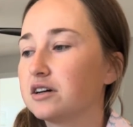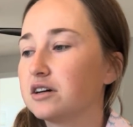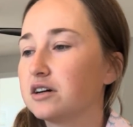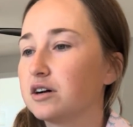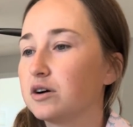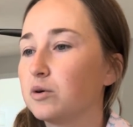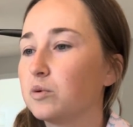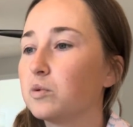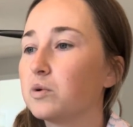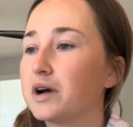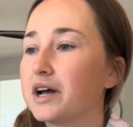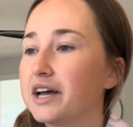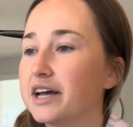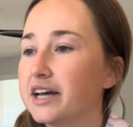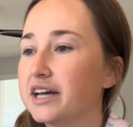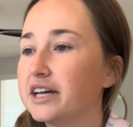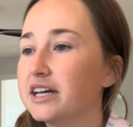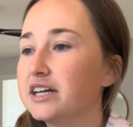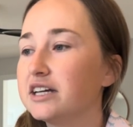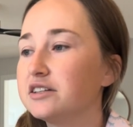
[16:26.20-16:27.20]
a
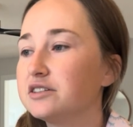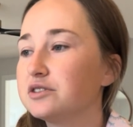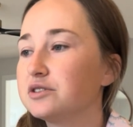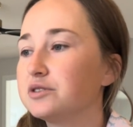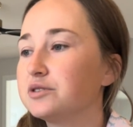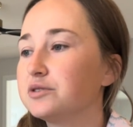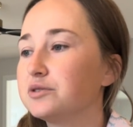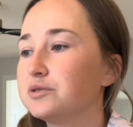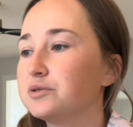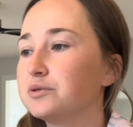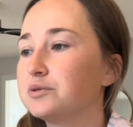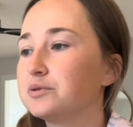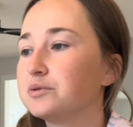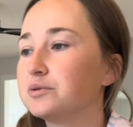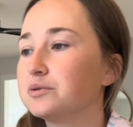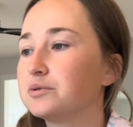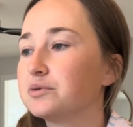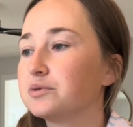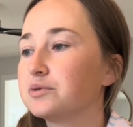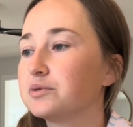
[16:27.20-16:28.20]
way
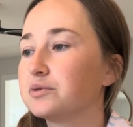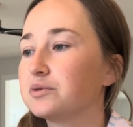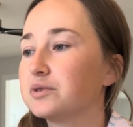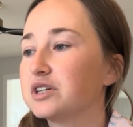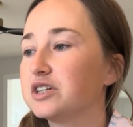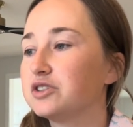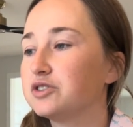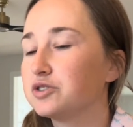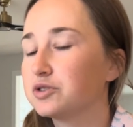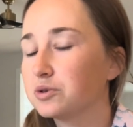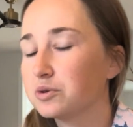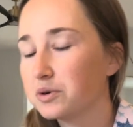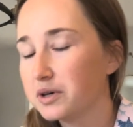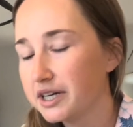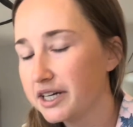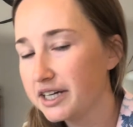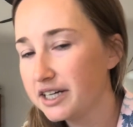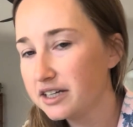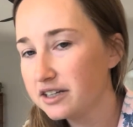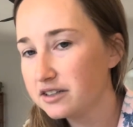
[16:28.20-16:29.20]
to enjoy
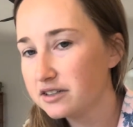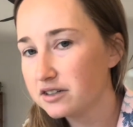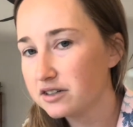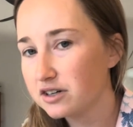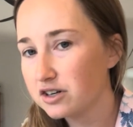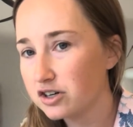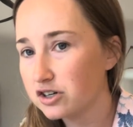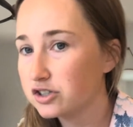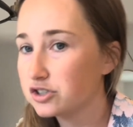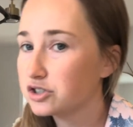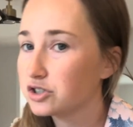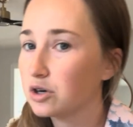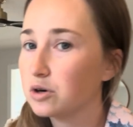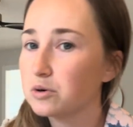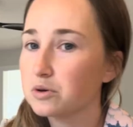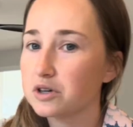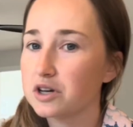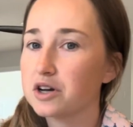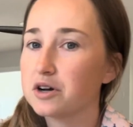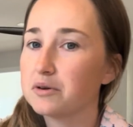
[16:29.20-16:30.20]
it, or
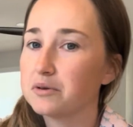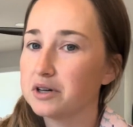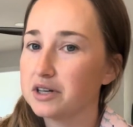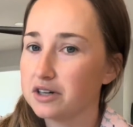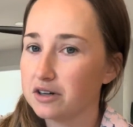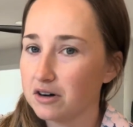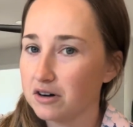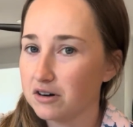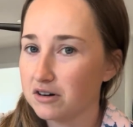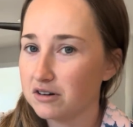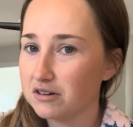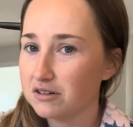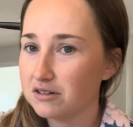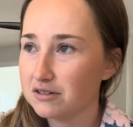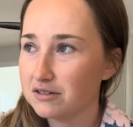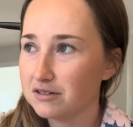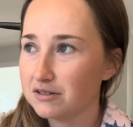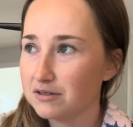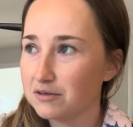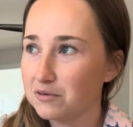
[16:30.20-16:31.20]
don't go at
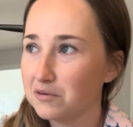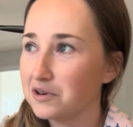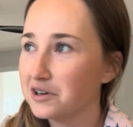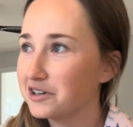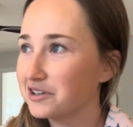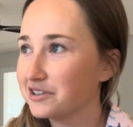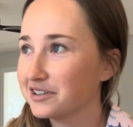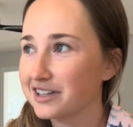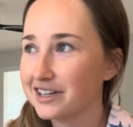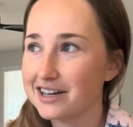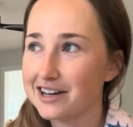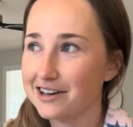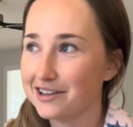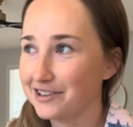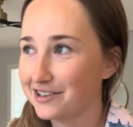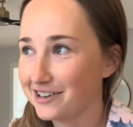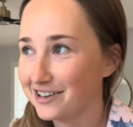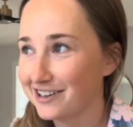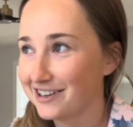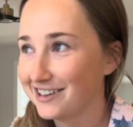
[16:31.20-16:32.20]
all, one or the
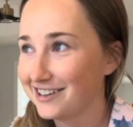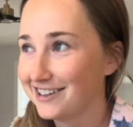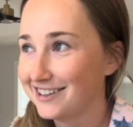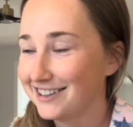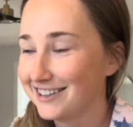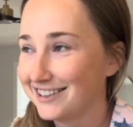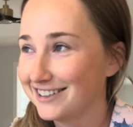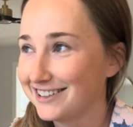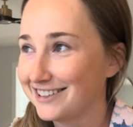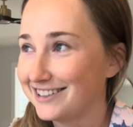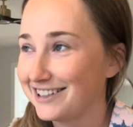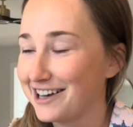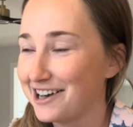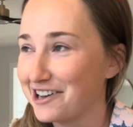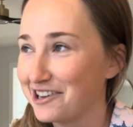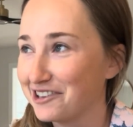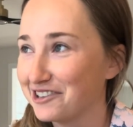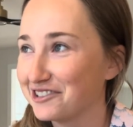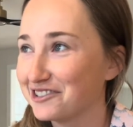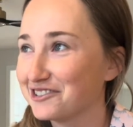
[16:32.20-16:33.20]
other.
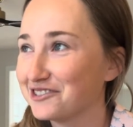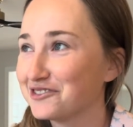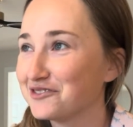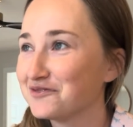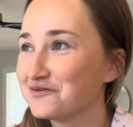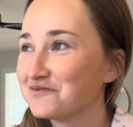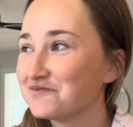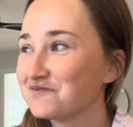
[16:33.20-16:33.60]
So